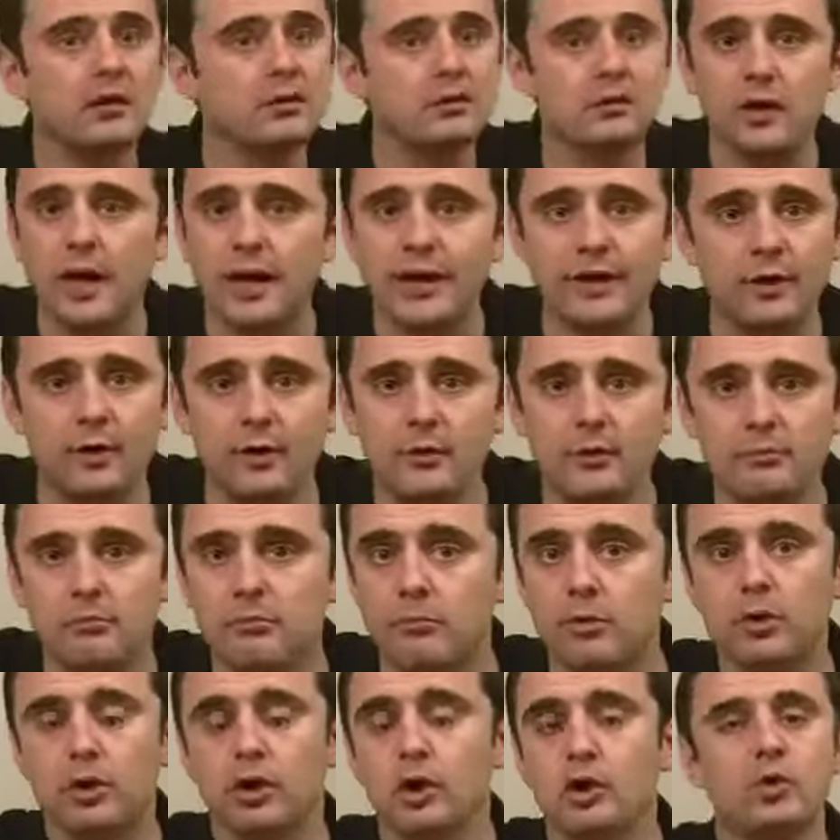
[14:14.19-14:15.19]
lighter
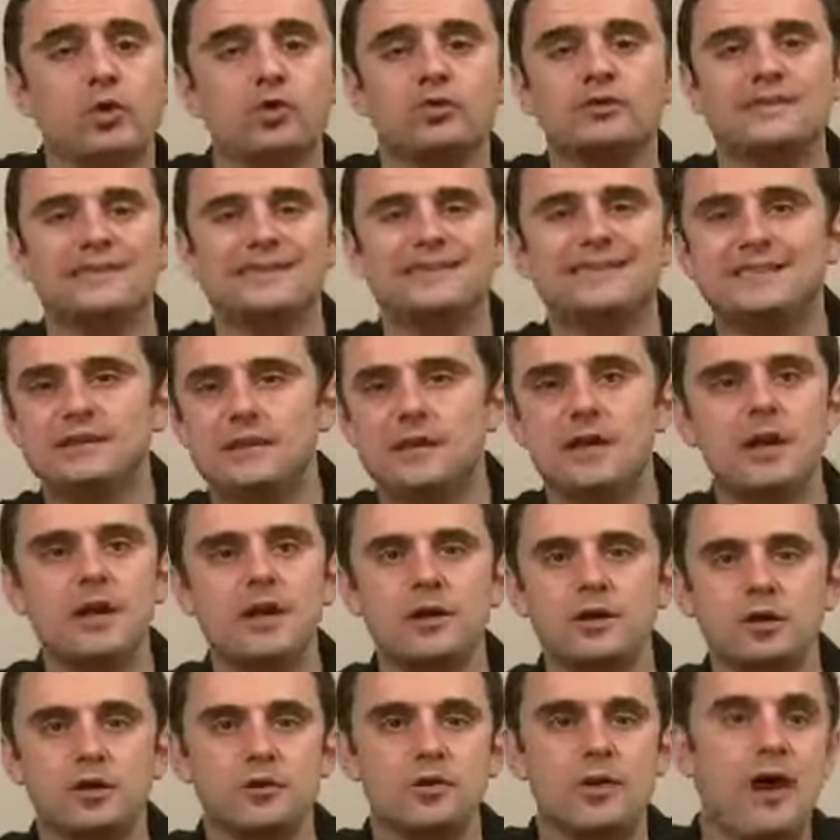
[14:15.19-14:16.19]
Merlots, and
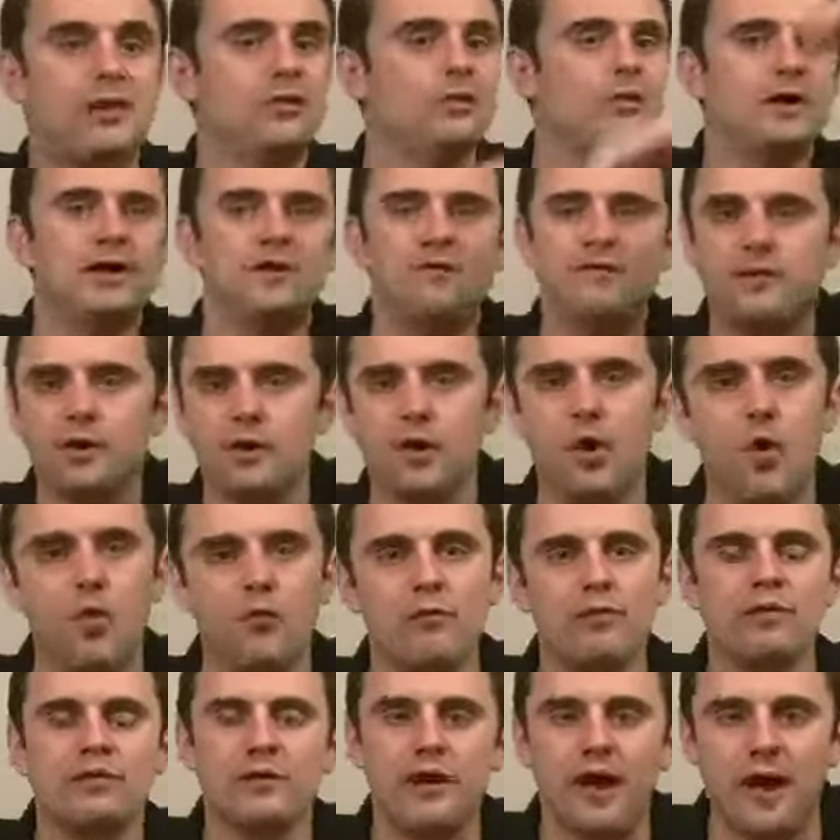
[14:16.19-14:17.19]
you know, not looking for the
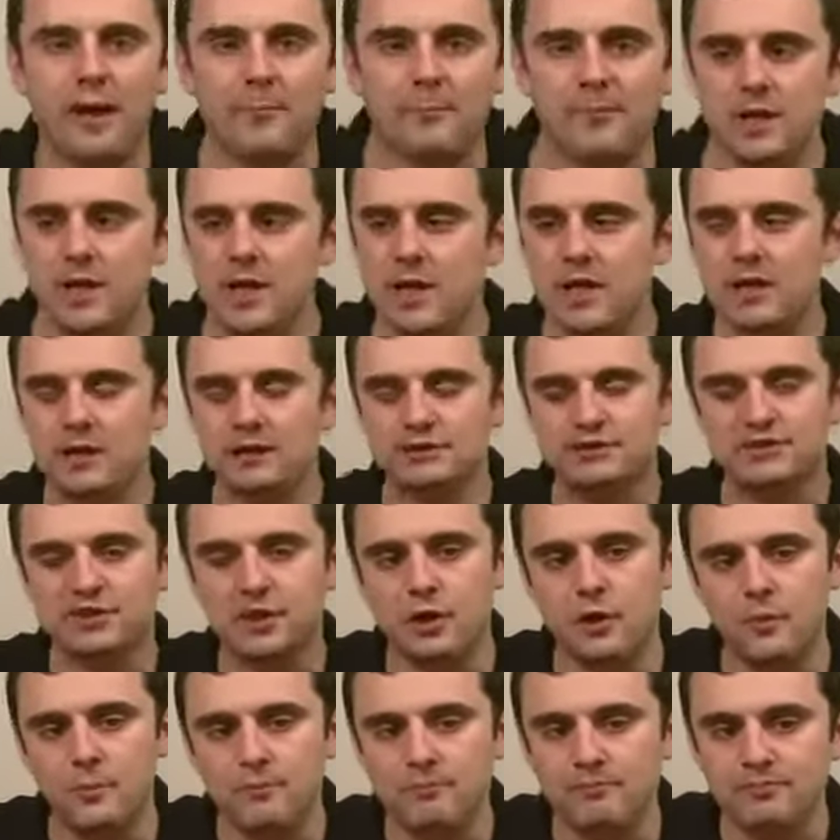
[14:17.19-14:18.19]
over the top.
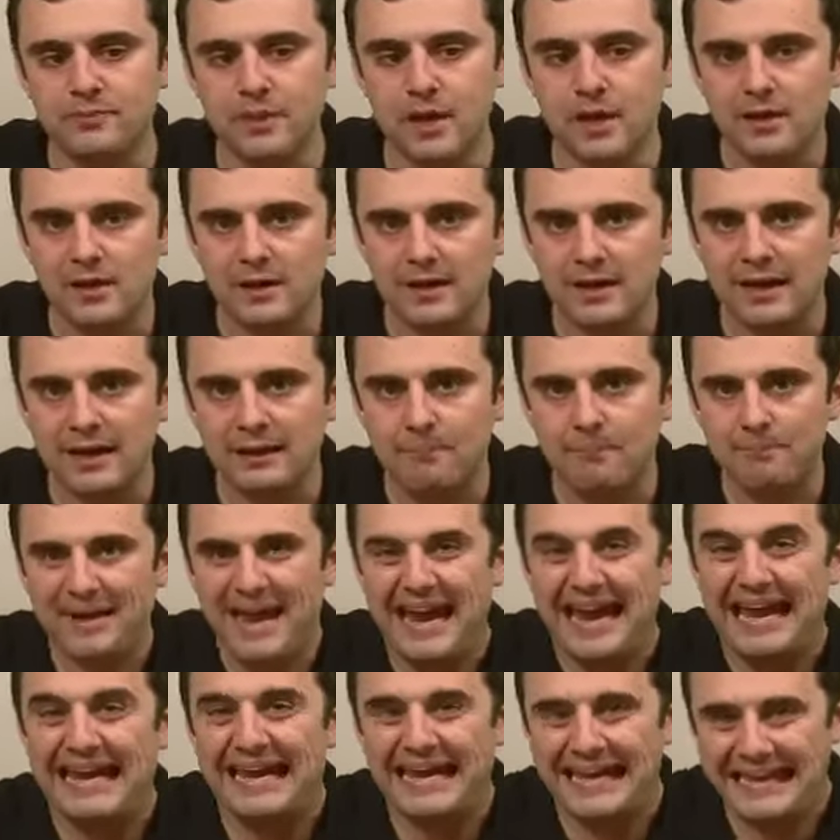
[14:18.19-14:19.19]
So it
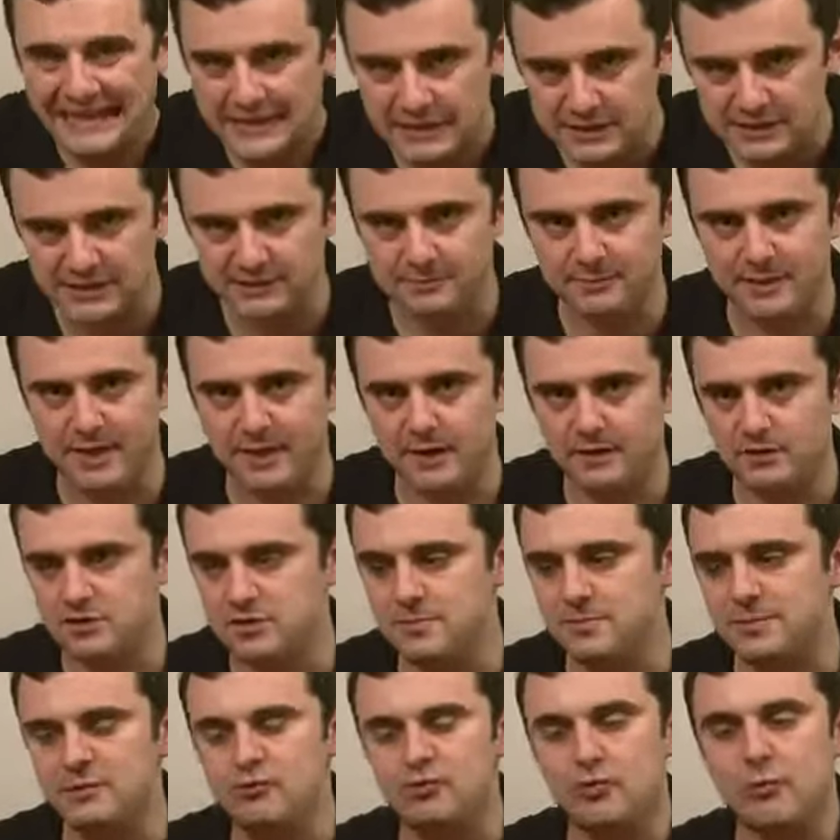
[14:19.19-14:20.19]
pains me to
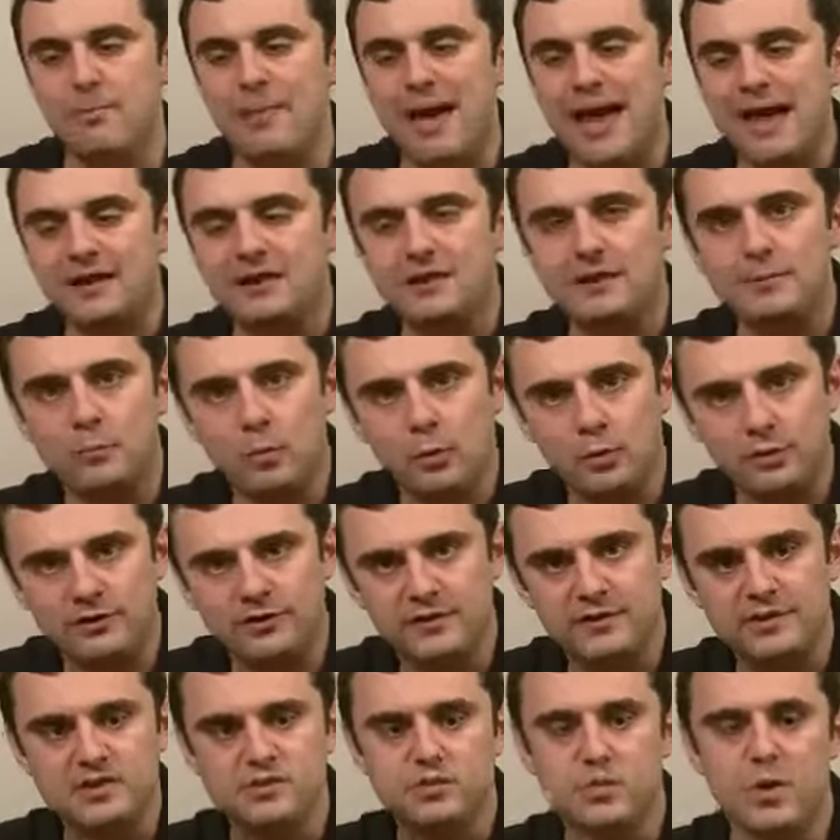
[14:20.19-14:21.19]
be dramatically more
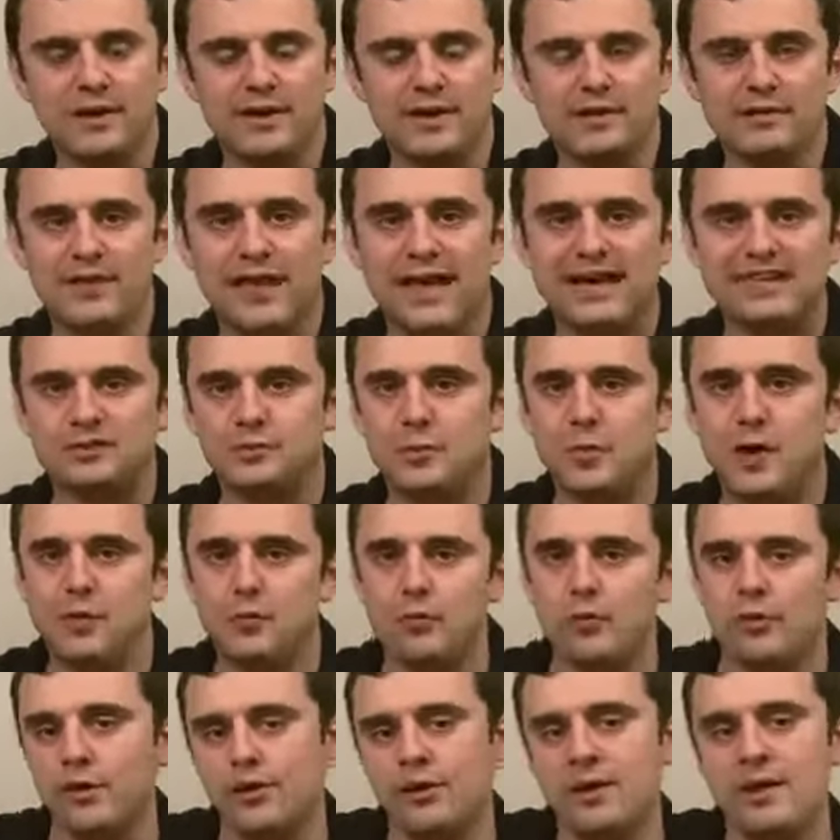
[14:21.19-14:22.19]
into this wine than last wine,
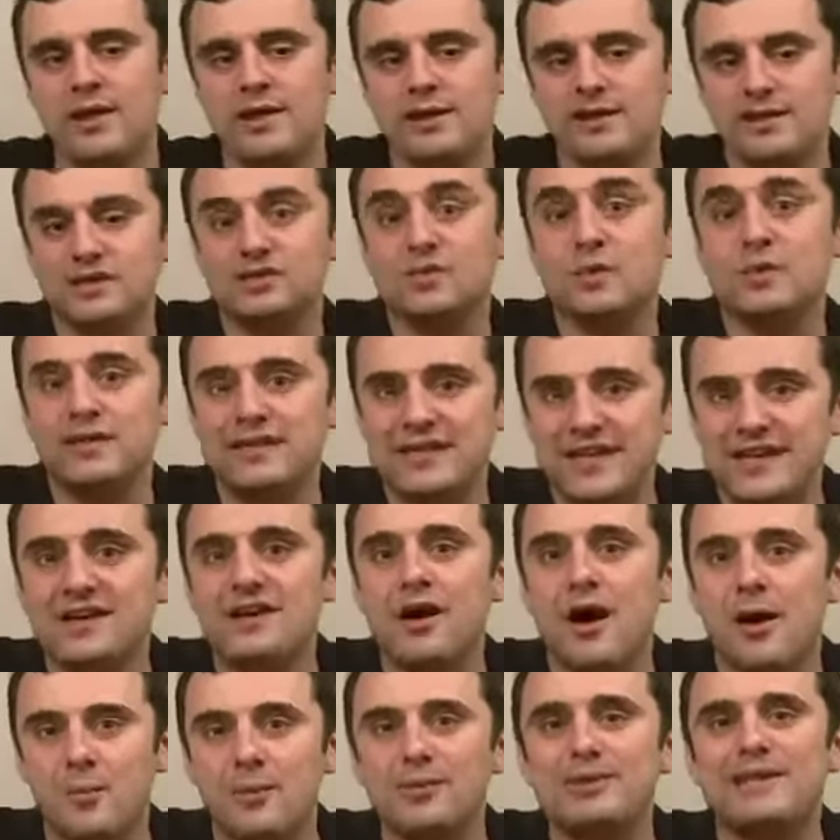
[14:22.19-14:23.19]
where this one did
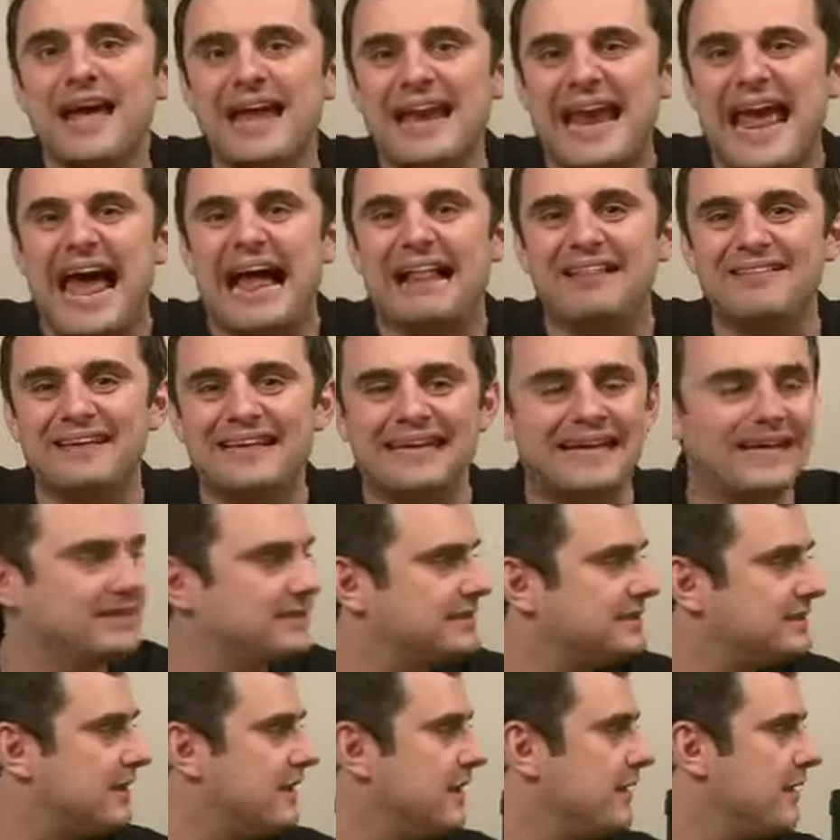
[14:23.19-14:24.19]
come with that
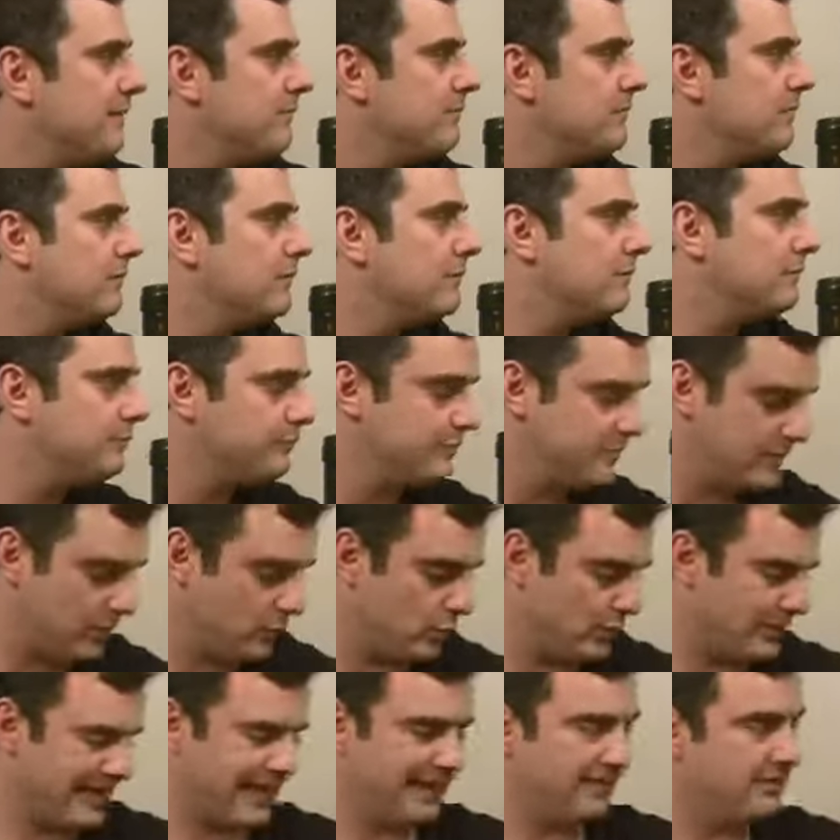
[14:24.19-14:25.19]
elegance,
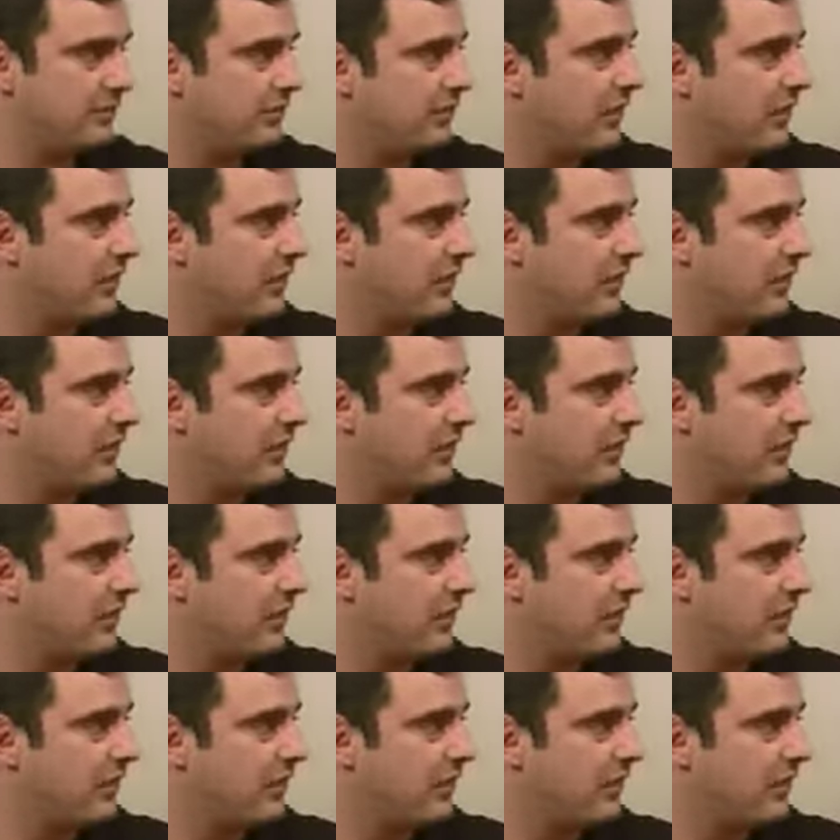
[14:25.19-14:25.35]
with that